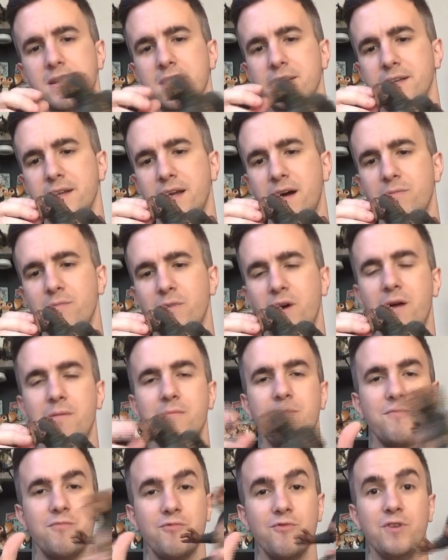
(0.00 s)
Now
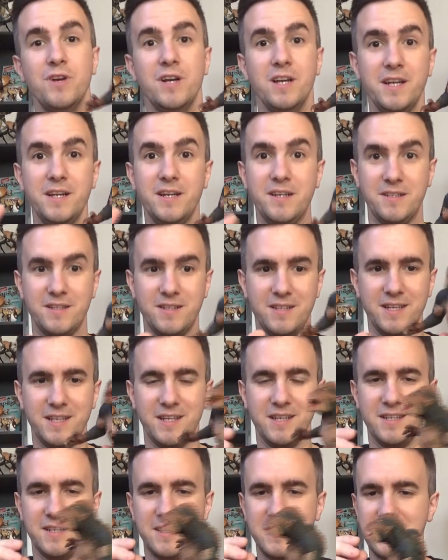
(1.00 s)
I'm really
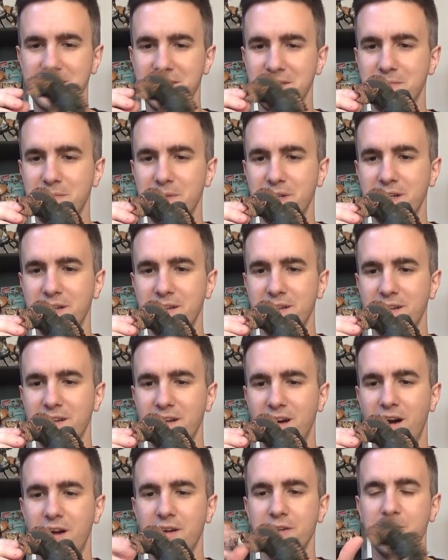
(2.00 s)
digging these at the minute.
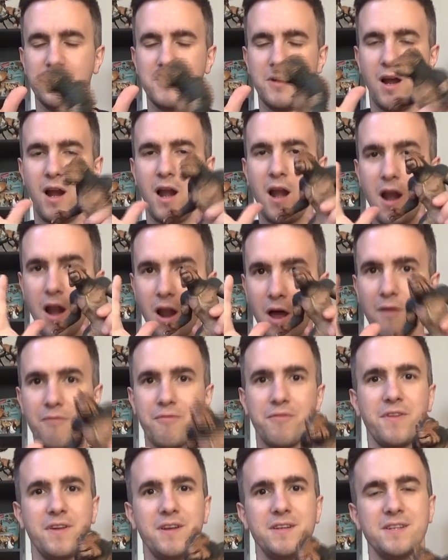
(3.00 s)
I
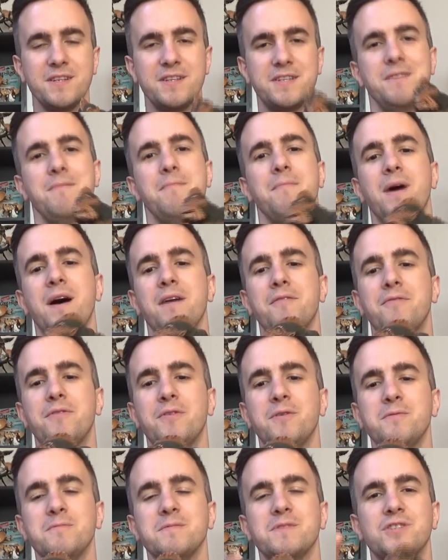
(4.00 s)
loved the Sinbad
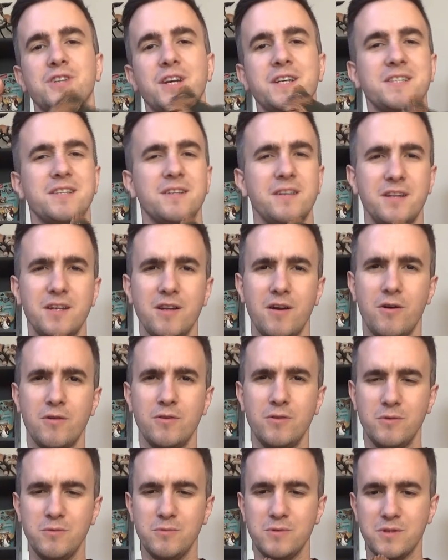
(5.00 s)
films, Jason and the
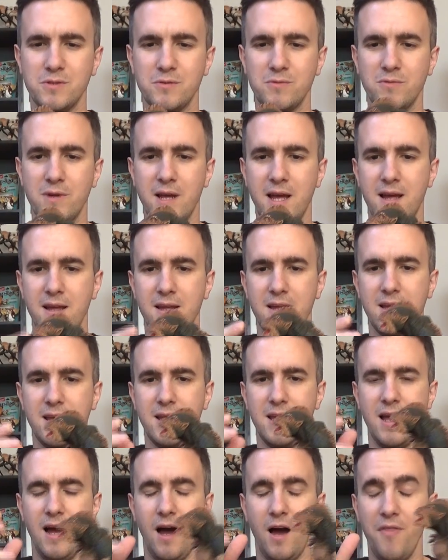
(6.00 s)
Argonauts and all that.
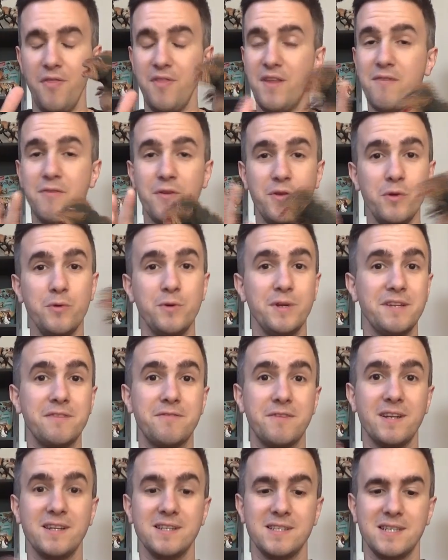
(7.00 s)
I never knew these
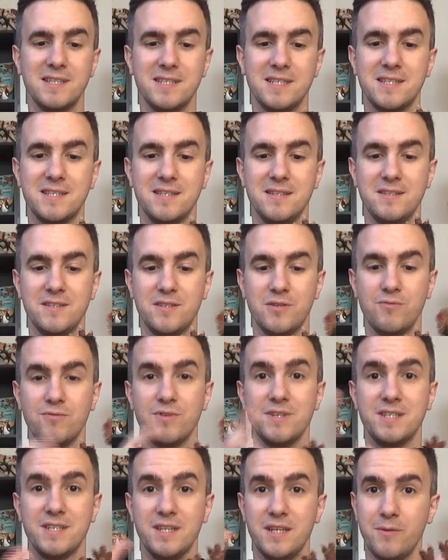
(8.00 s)
figures existed until
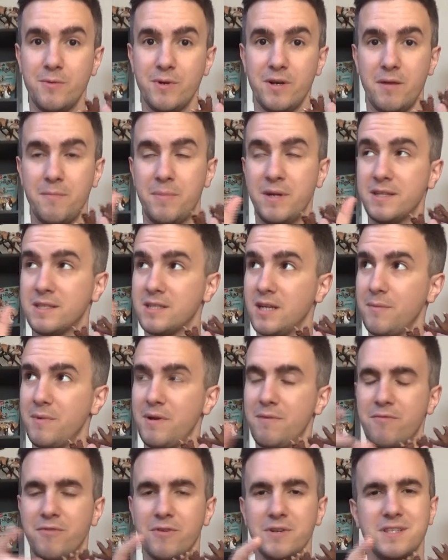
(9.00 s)
recently when I picked up
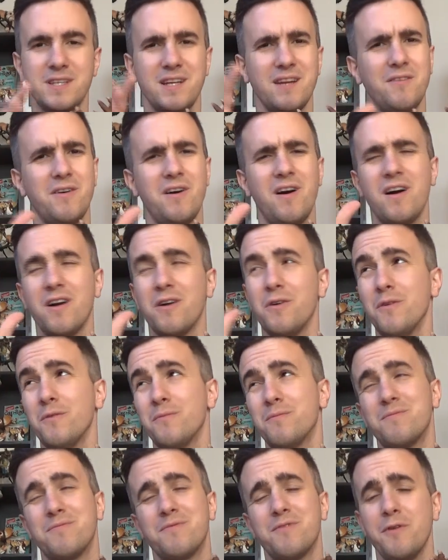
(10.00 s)
them 3 together. I got a
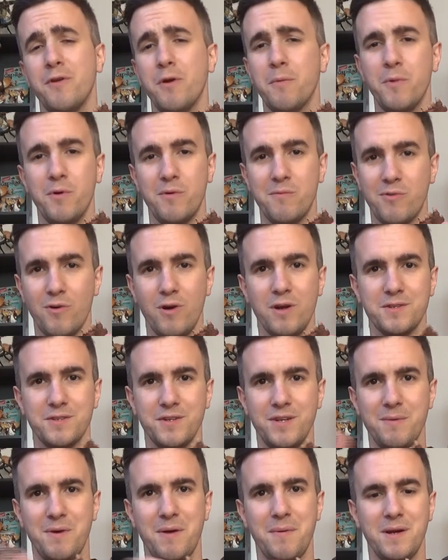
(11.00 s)
phenomenal price
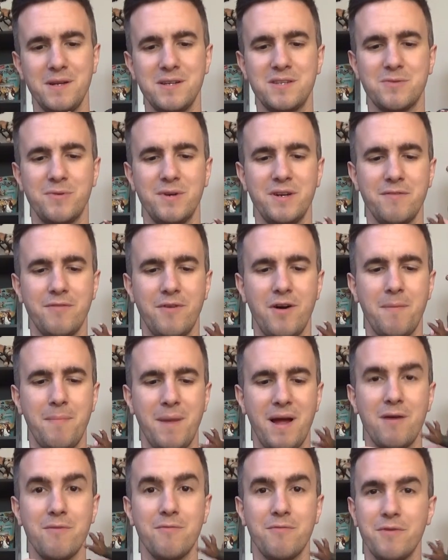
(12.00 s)
on them. I paid
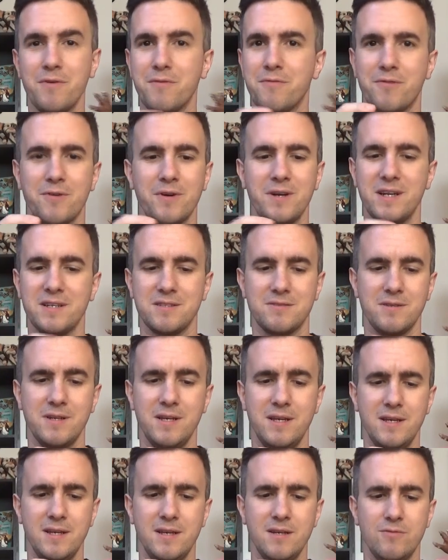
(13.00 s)
£25 for the 3.
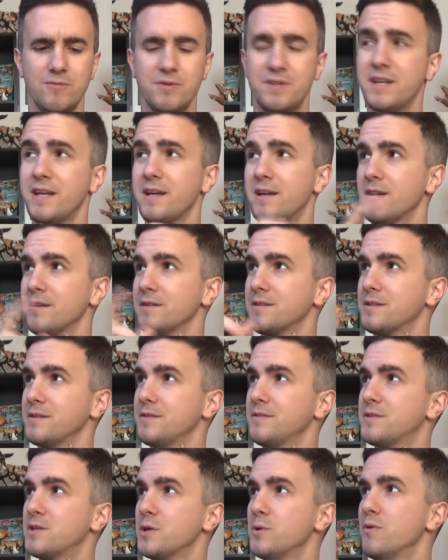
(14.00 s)
That's ridiculous,
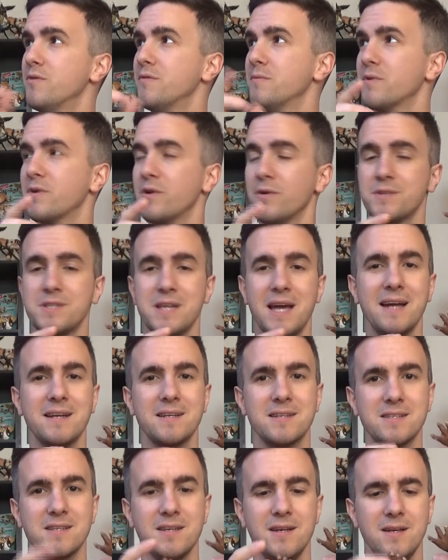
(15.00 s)
and 2 of them have got
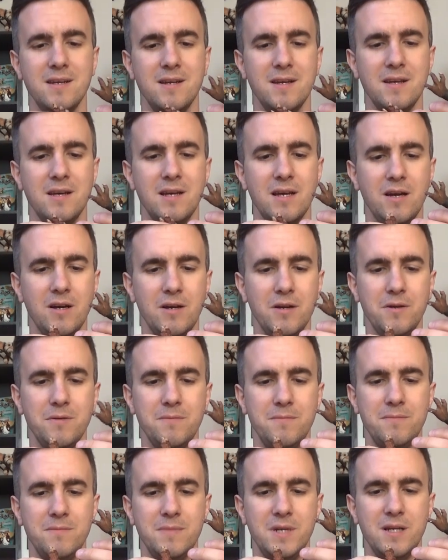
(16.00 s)
tags.
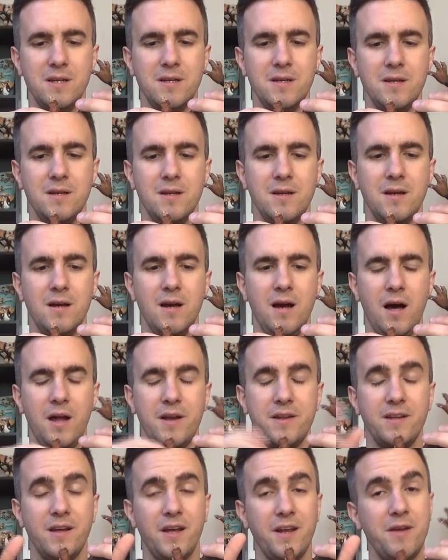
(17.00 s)
I
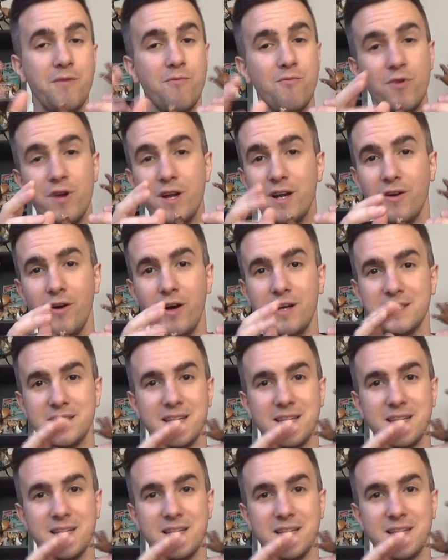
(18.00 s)
didn't realise